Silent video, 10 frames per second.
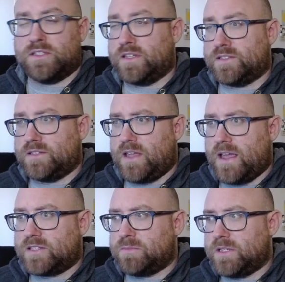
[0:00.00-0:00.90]
has
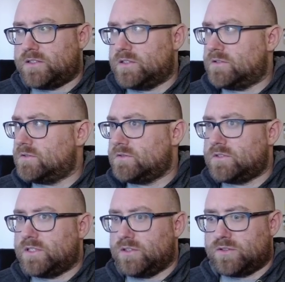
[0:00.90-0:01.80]
asked me to
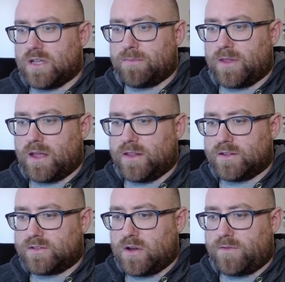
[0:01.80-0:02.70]
do something on this,
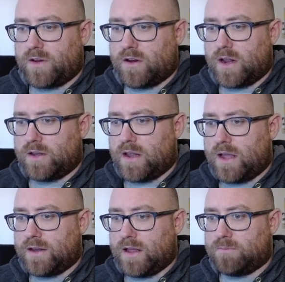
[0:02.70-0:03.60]
so I figured
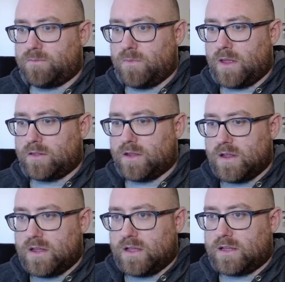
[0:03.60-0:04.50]
I'd
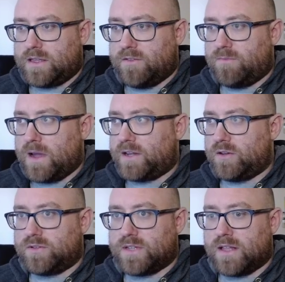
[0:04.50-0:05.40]
give my
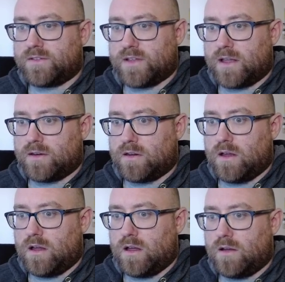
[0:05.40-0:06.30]
2 cents on
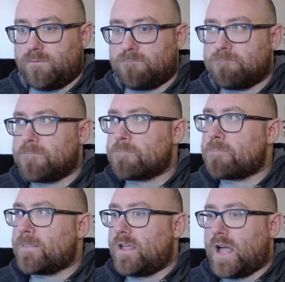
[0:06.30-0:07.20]

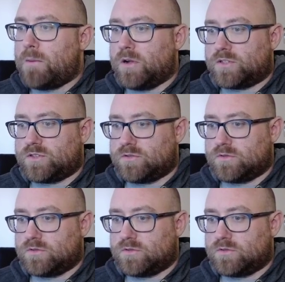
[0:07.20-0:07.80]
how much